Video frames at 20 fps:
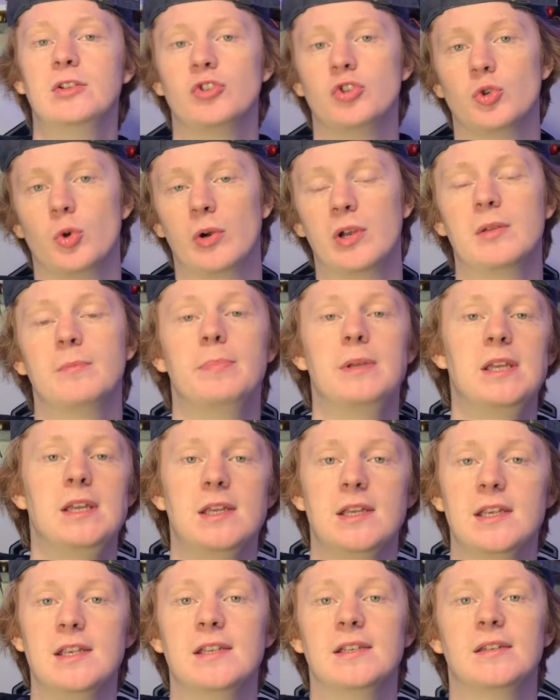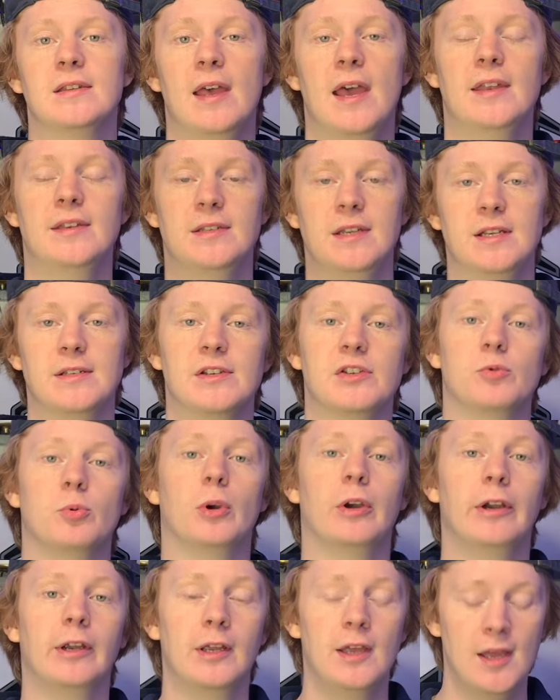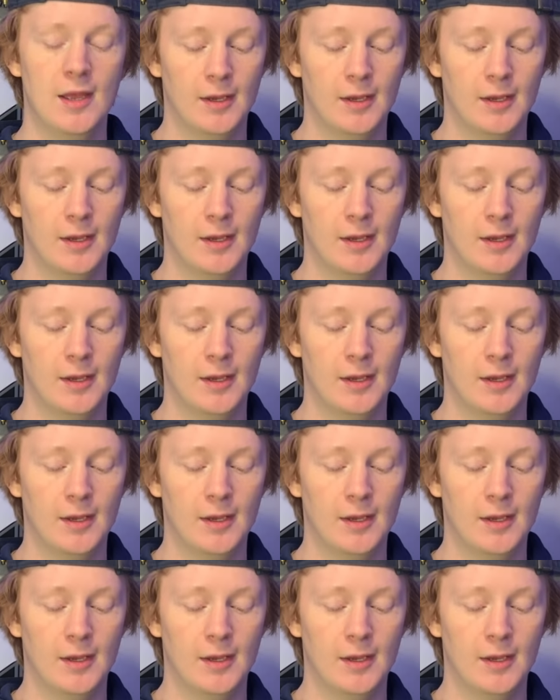Jordan PEs that Diggs is wearing,